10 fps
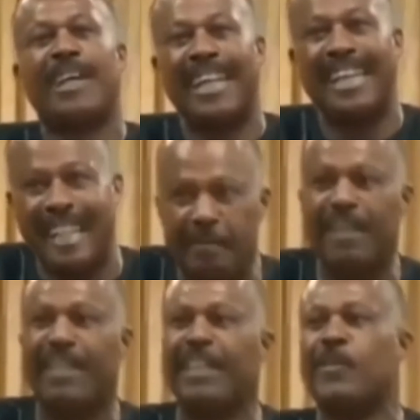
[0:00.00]
clean
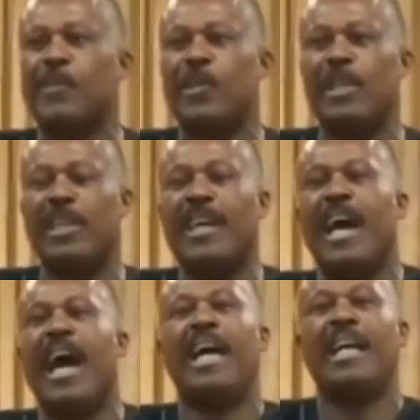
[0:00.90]
up illiteracy
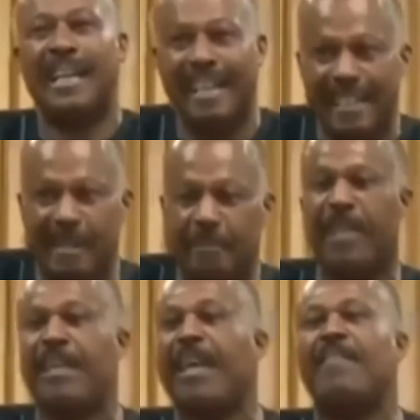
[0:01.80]
and clean up
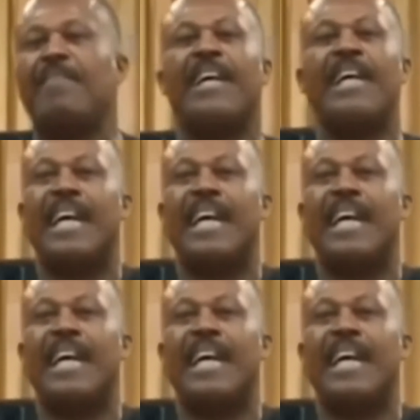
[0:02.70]
the ill health.